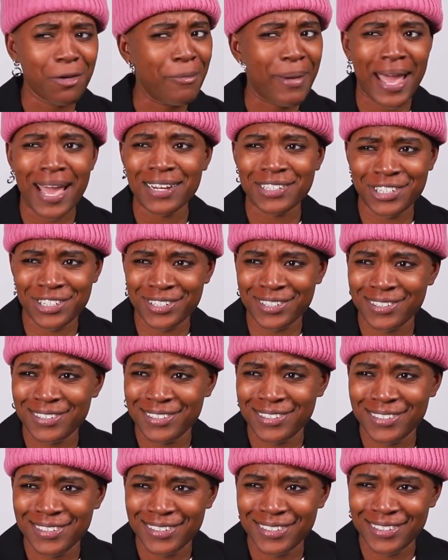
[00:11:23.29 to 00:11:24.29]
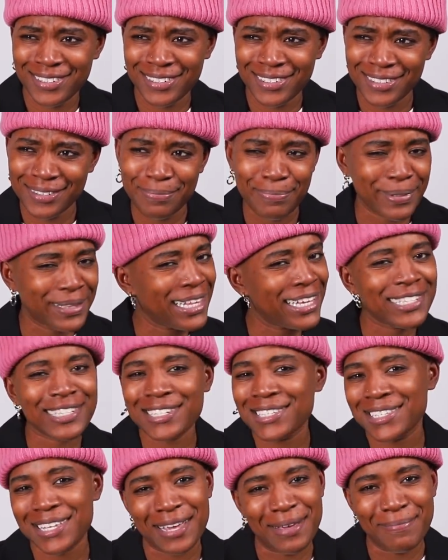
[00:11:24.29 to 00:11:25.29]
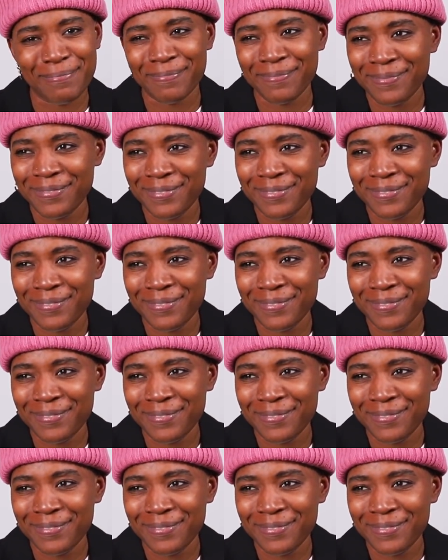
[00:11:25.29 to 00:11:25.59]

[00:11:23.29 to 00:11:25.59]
match. But that's just Tim.